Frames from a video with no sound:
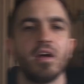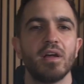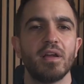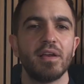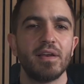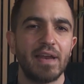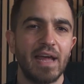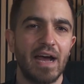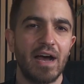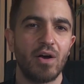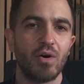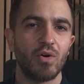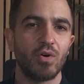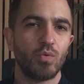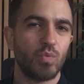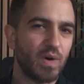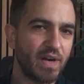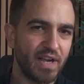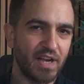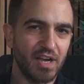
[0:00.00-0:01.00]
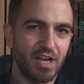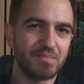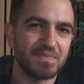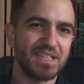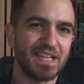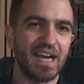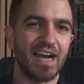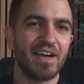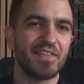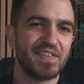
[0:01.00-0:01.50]
Now, when it comes
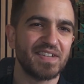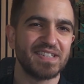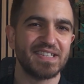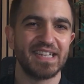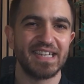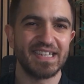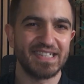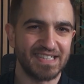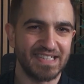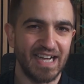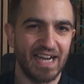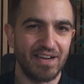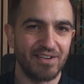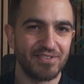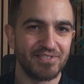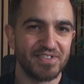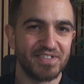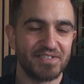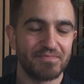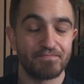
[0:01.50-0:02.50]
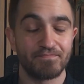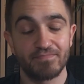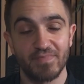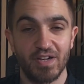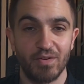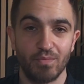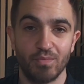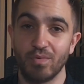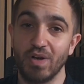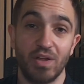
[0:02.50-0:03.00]
to how this thing sounds,
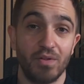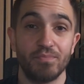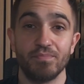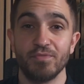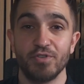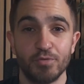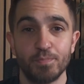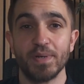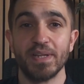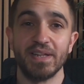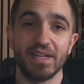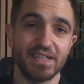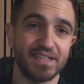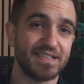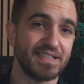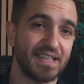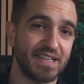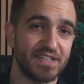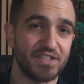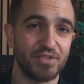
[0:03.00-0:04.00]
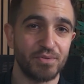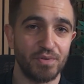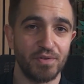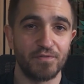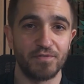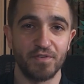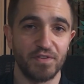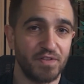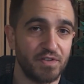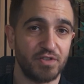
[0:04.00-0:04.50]
well, you've been listening to it
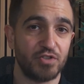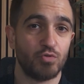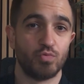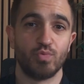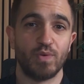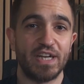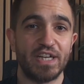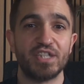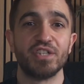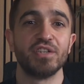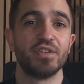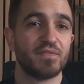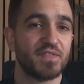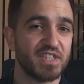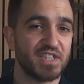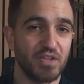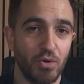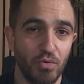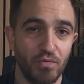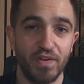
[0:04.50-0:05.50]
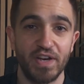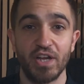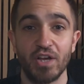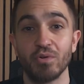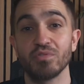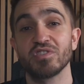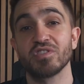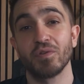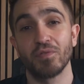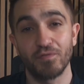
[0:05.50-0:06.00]
for the duration of this whole video
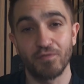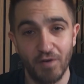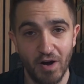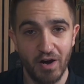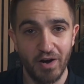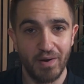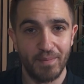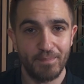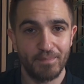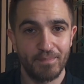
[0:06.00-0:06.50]
so far.